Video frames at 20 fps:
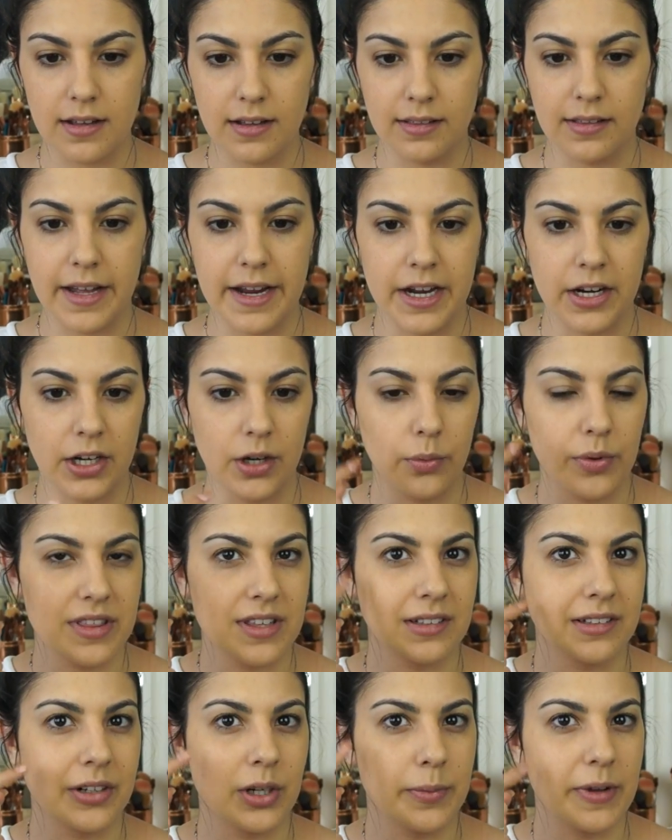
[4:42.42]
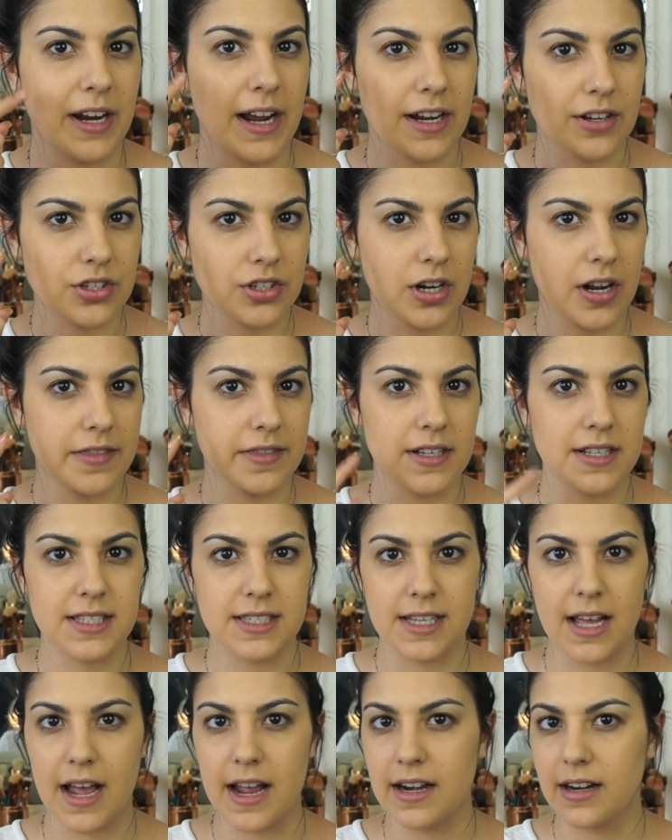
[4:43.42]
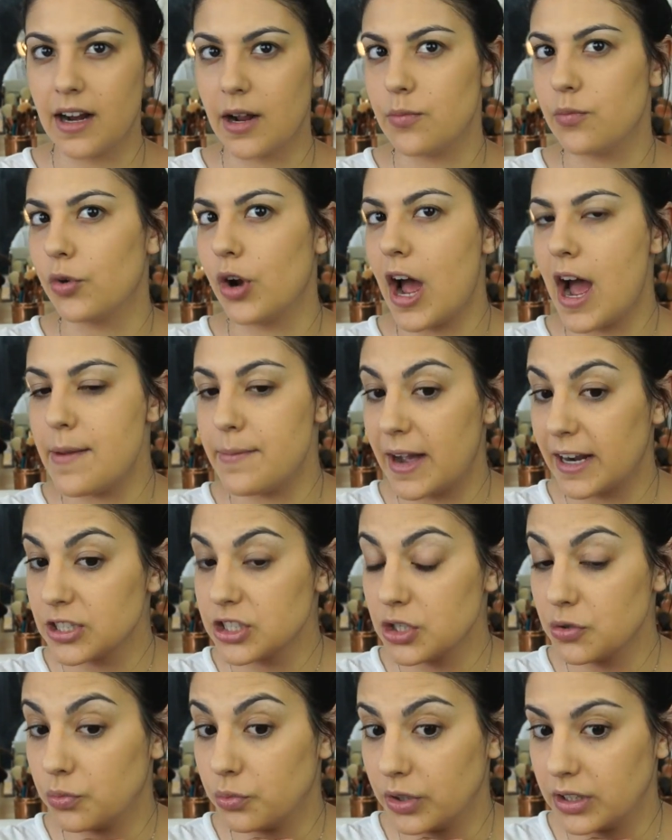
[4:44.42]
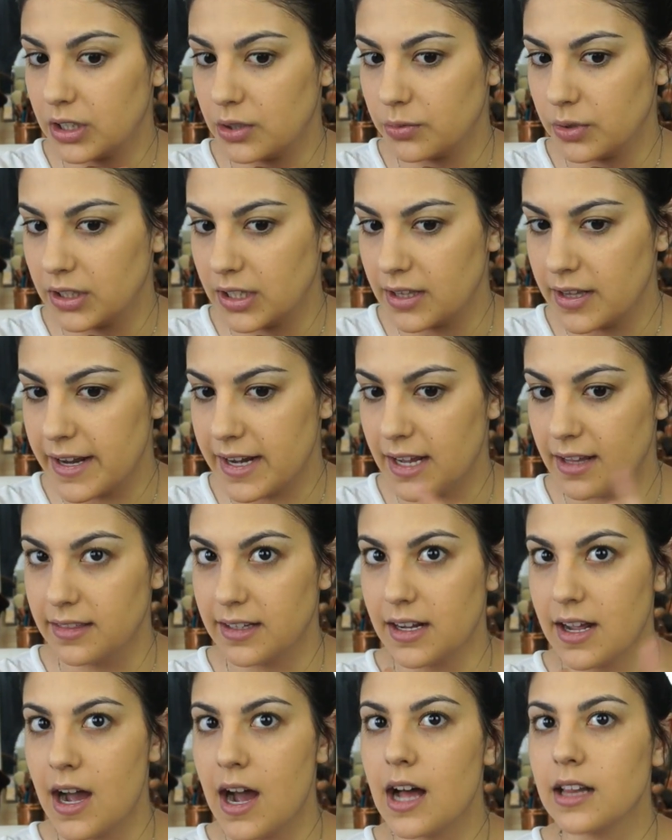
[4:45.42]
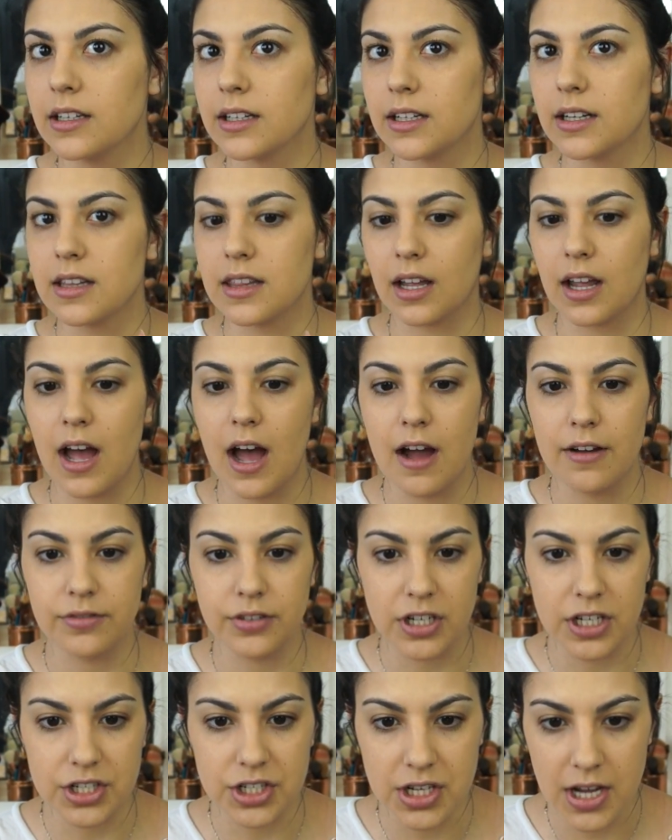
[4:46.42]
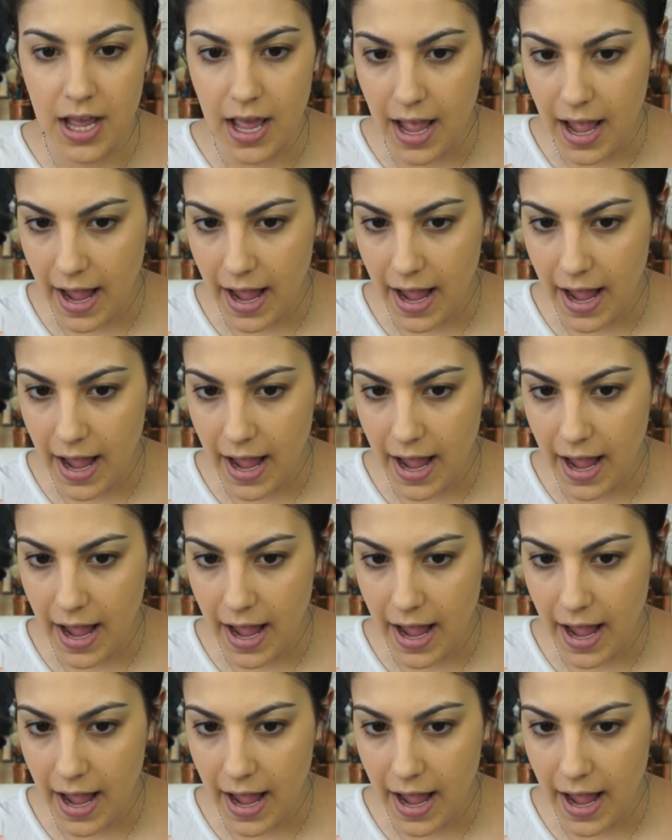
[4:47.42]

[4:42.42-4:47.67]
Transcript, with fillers: layer with a little bit extra on this side and I'm, I'm actually really, really liking the color, the coverage,